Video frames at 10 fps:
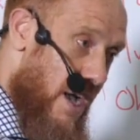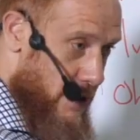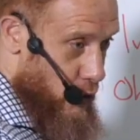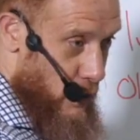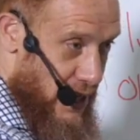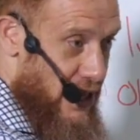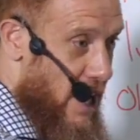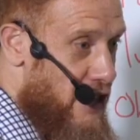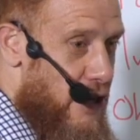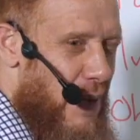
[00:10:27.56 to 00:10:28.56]
you will get
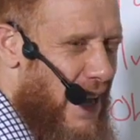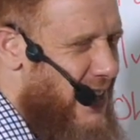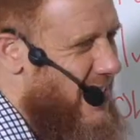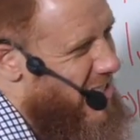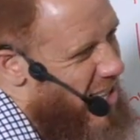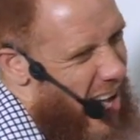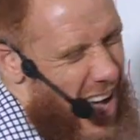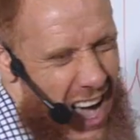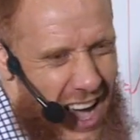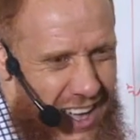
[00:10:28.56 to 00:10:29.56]
100 back. He said,
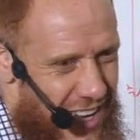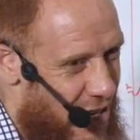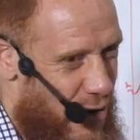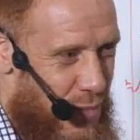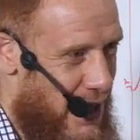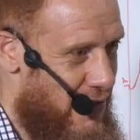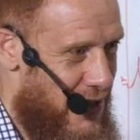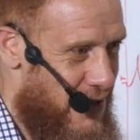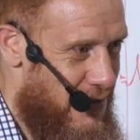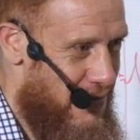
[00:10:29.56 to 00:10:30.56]
nah, I don't believe
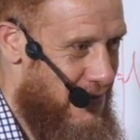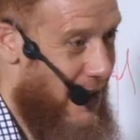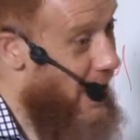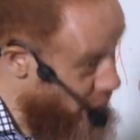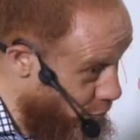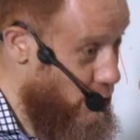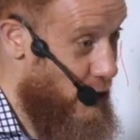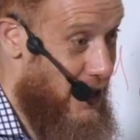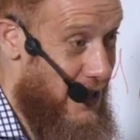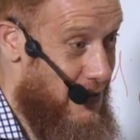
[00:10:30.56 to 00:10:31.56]
it.
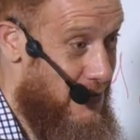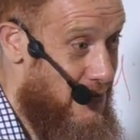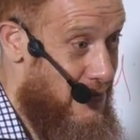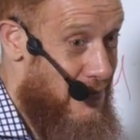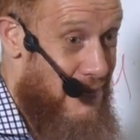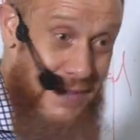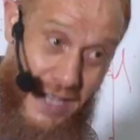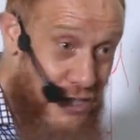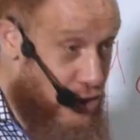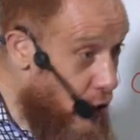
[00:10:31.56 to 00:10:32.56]
Unfortunately.
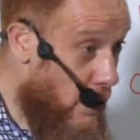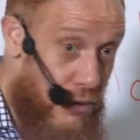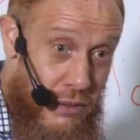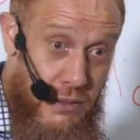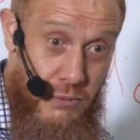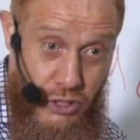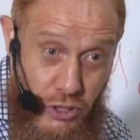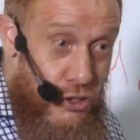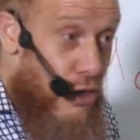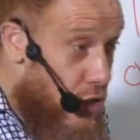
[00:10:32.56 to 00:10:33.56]
It's true.
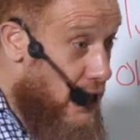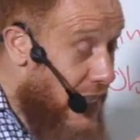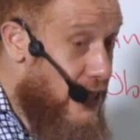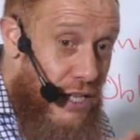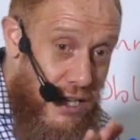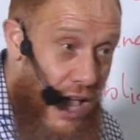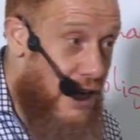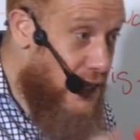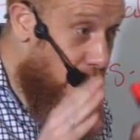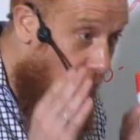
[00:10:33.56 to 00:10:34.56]
Let's not lie,
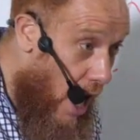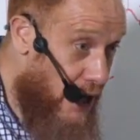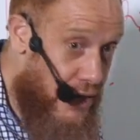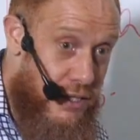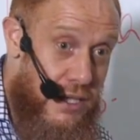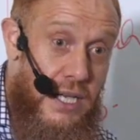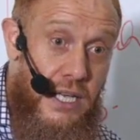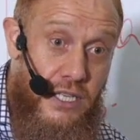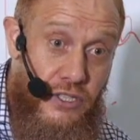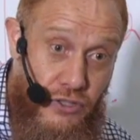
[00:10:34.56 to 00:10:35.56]
let's be honest.
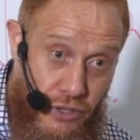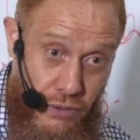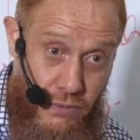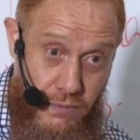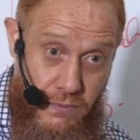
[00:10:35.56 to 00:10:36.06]
It's true.